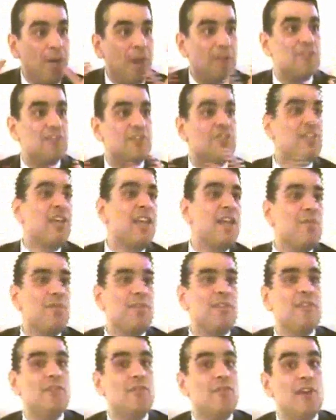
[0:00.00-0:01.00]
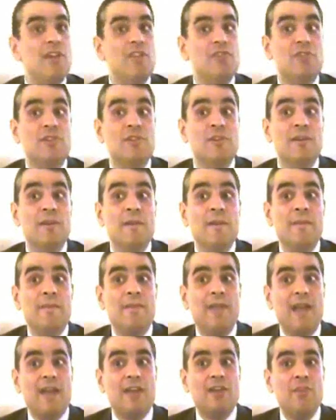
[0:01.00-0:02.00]
but to stay within the region.
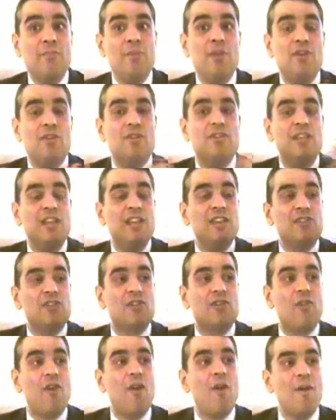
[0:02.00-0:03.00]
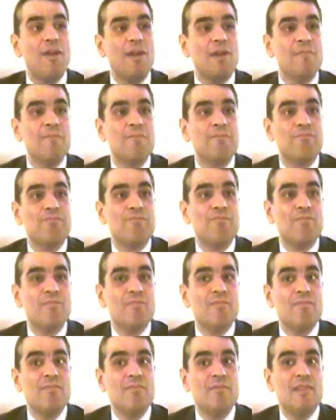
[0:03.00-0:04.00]
That community is growing.
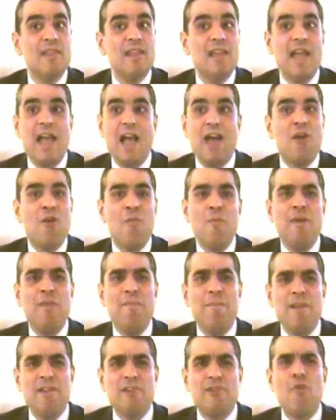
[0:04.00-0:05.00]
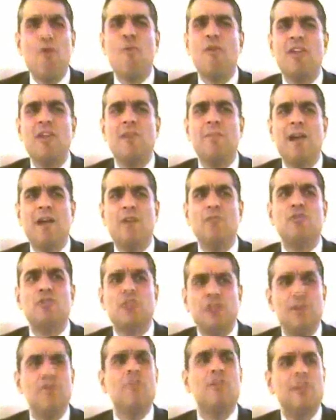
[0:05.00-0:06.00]
How can we be talking
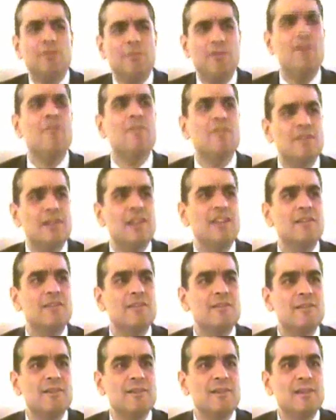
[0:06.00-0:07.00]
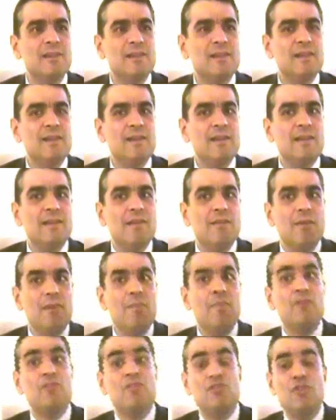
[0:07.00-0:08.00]
about 2 communities?
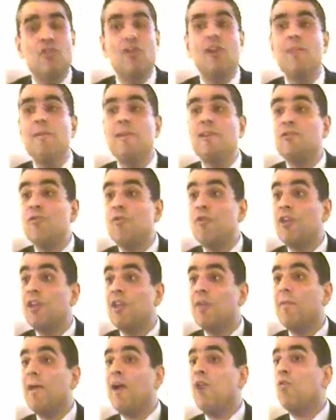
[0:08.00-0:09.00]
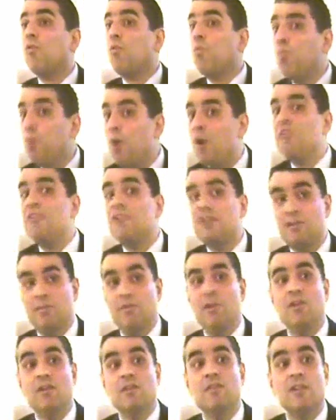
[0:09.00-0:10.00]
We must surely be talking about one
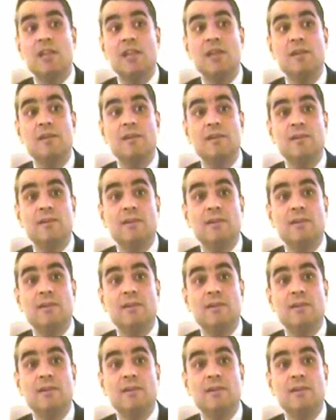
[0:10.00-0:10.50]
community